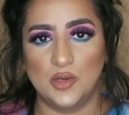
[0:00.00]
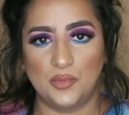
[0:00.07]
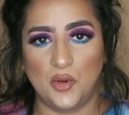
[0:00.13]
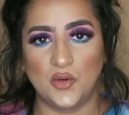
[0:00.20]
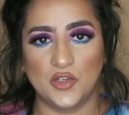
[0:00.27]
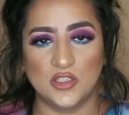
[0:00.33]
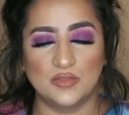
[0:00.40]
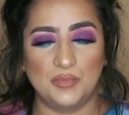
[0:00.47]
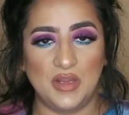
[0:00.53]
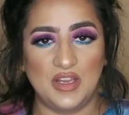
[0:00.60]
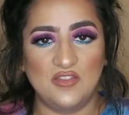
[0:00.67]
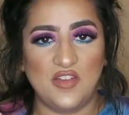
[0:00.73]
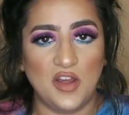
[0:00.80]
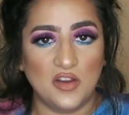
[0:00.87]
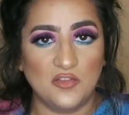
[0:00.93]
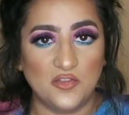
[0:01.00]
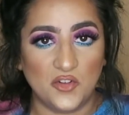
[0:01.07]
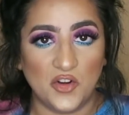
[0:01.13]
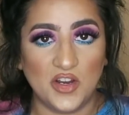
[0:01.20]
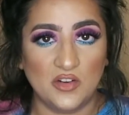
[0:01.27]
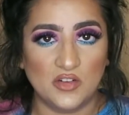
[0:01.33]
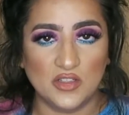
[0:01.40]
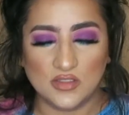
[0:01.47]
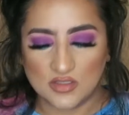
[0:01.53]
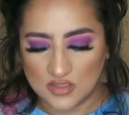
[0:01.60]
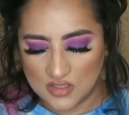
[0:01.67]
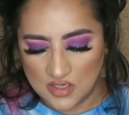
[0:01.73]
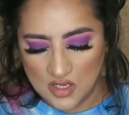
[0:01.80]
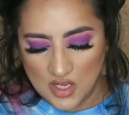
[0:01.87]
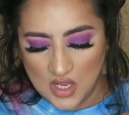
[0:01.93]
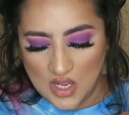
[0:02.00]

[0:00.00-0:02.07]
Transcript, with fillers: products being very fragranced